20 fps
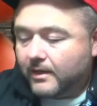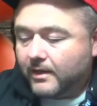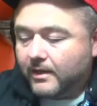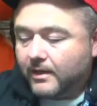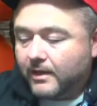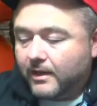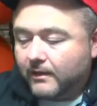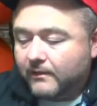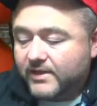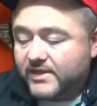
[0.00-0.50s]

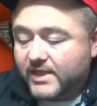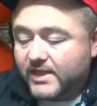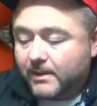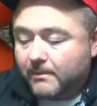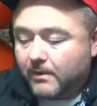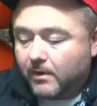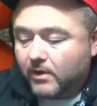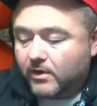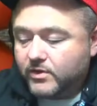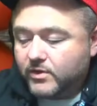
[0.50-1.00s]
of the same
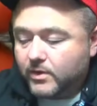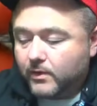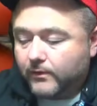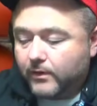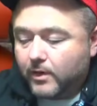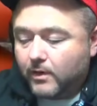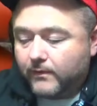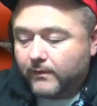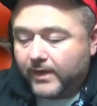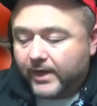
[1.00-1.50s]
cards over and
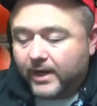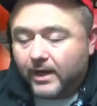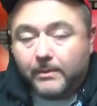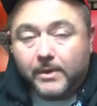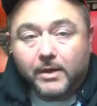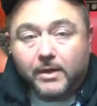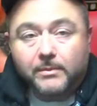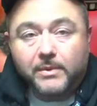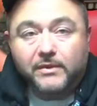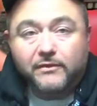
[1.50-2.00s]
over again. I mean,
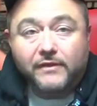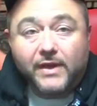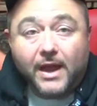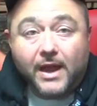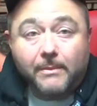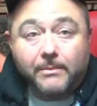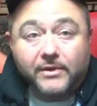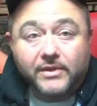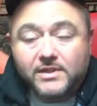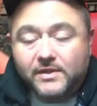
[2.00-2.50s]
it'd be
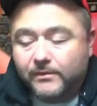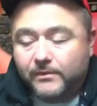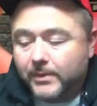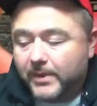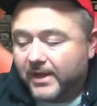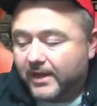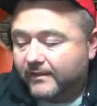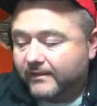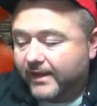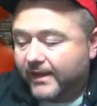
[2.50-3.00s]
fabulous if we hit
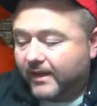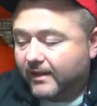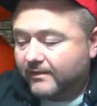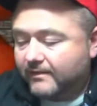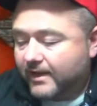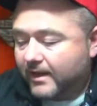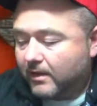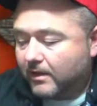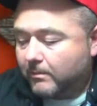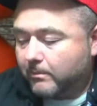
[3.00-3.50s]
a
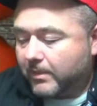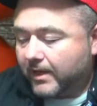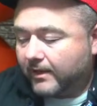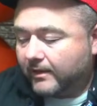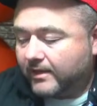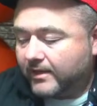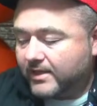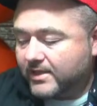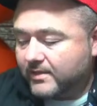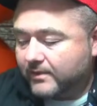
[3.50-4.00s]
downtown, but at
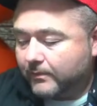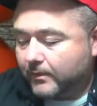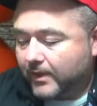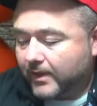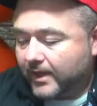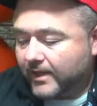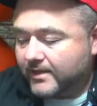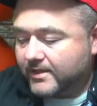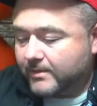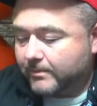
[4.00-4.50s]
least if we're
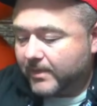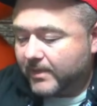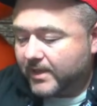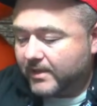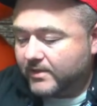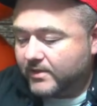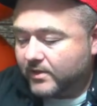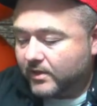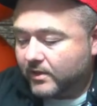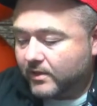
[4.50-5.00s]
getting some
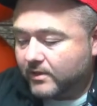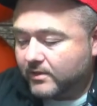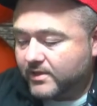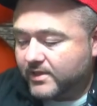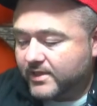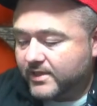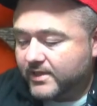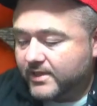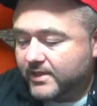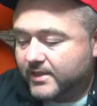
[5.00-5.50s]

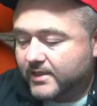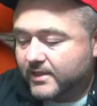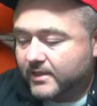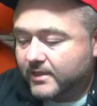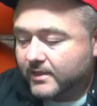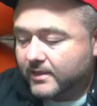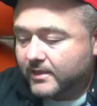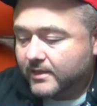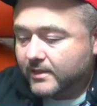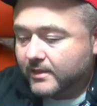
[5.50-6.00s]
inserts.
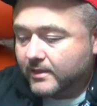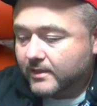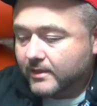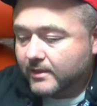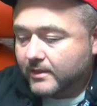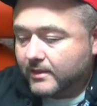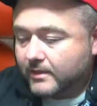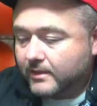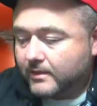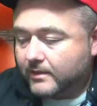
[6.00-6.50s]

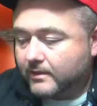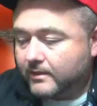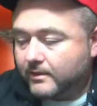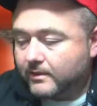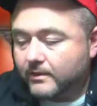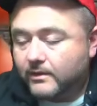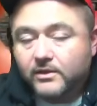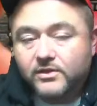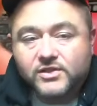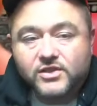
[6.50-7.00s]

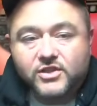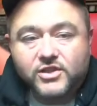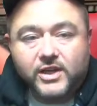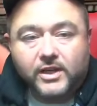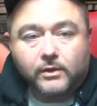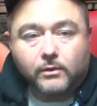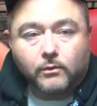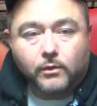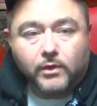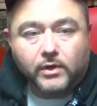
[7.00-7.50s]
There's a
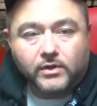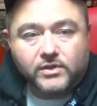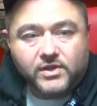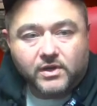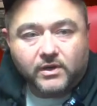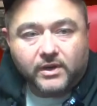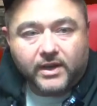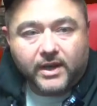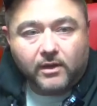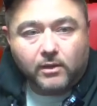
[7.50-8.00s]
Jalen Royals on our
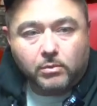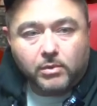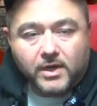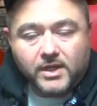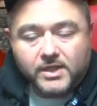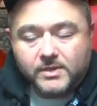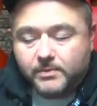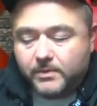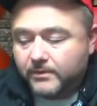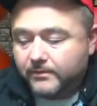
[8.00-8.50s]
yellow press
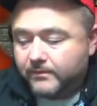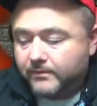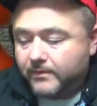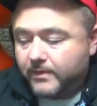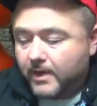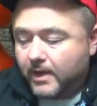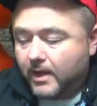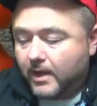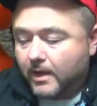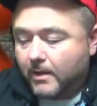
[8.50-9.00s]
proof.
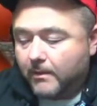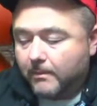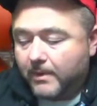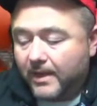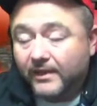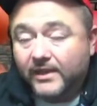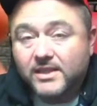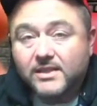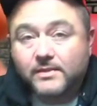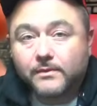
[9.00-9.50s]
At
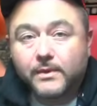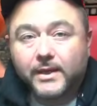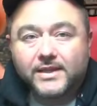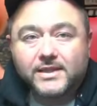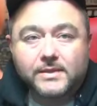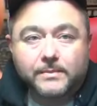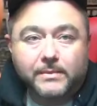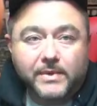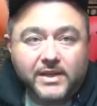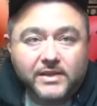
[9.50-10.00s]
least if we're getting
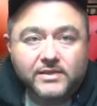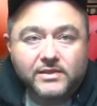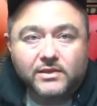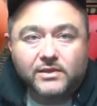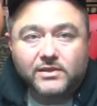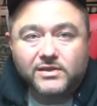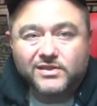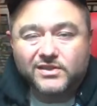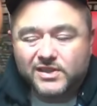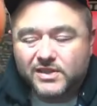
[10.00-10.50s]
some
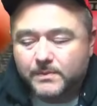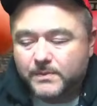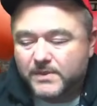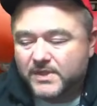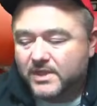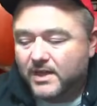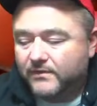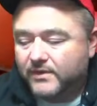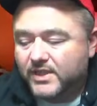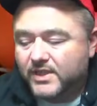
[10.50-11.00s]
inserts, there's some
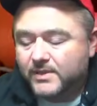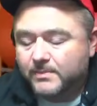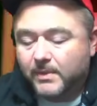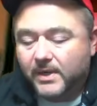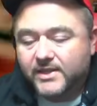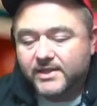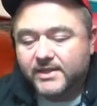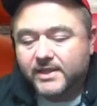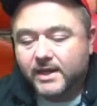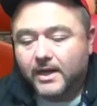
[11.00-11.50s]
stuff to
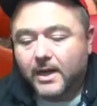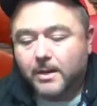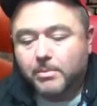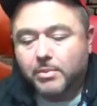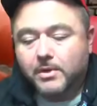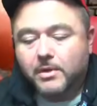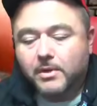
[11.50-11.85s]
spice it up.